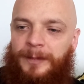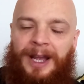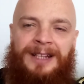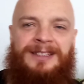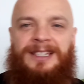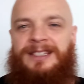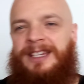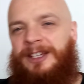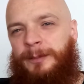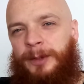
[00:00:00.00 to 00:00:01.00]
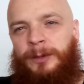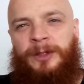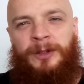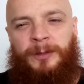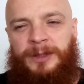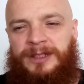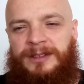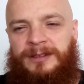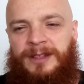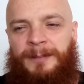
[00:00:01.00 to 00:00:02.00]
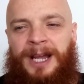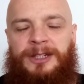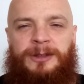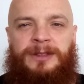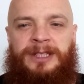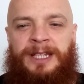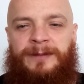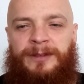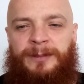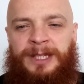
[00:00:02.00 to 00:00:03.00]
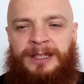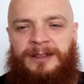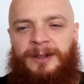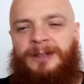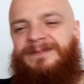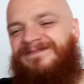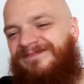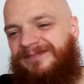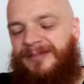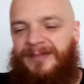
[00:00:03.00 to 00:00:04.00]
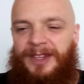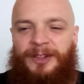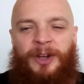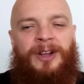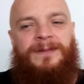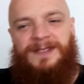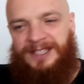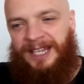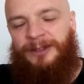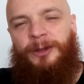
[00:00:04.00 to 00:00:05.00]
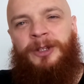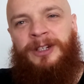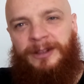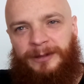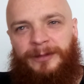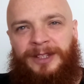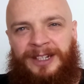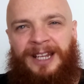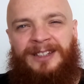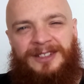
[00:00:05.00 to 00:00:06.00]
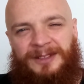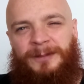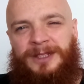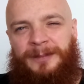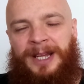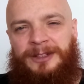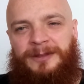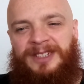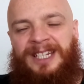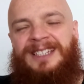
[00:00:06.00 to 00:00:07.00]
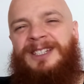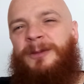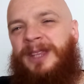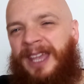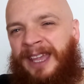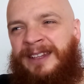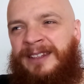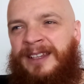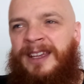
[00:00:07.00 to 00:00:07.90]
I'd say Taker Bulldog was the match of the night for me. I've, no, Sting Luger, Flair Anderson was the match of the night till the end.